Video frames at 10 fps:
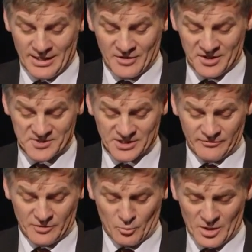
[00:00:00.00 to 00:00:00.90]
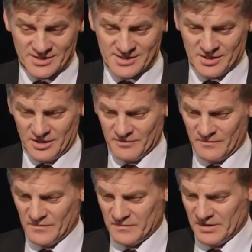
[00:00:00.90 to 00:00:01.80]
they discovered in one city of
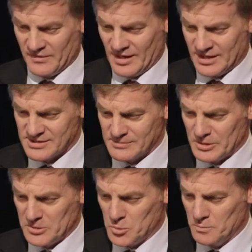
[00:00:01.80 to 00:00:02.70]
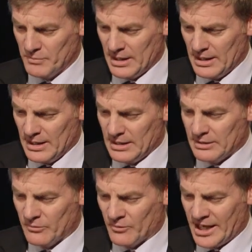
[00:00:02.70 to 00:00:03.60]
50,000 people
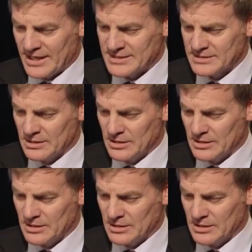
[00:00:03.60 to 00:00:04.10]
that